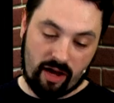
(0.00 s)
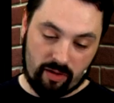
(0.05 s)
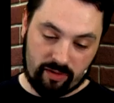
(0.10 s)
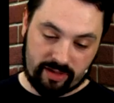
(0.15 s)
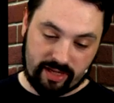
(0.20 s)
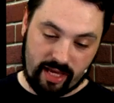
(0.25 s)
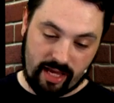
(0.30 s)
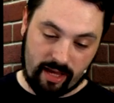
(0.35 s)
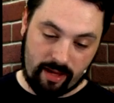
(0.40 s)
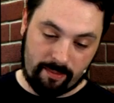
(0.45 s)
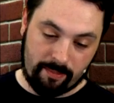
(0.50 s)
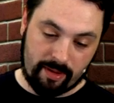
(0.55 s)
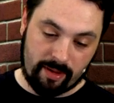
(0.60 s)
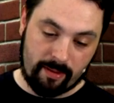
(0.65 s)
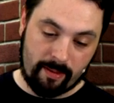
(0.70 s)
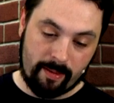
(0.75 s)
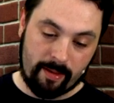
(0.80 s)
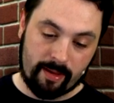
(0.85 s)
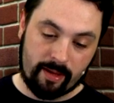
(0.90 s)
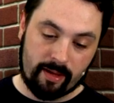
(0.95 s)
out came
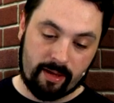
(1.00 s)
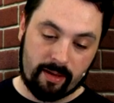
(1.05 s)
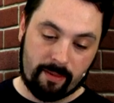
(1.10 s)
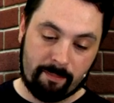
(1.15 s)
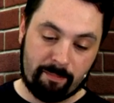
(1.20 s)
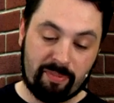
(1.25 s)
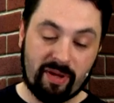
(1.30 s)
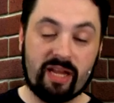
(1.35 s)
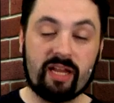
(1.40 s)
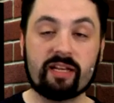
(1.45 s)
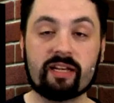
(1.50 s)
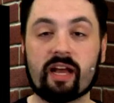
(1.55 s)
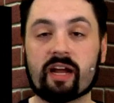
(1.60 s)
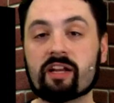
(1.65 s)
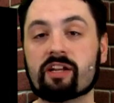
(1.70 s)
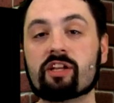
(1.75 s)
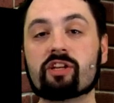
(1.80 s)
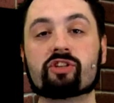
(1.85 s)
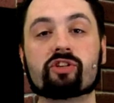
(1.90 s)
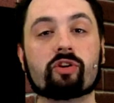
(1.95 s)

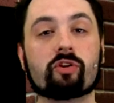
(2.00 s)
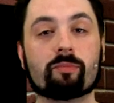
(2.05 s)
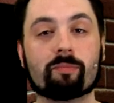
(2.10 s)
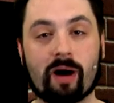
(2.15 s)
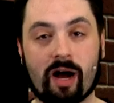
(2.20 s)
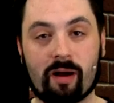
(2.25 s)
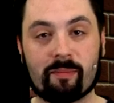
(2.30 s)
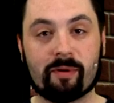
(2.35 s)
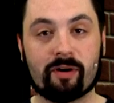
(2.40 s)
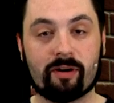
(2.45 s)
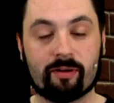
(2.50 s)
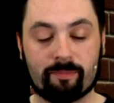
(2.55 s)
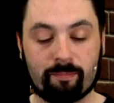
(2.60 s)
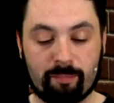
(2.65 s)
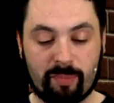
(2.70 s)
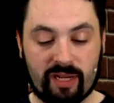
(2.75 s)
B92 Bomber.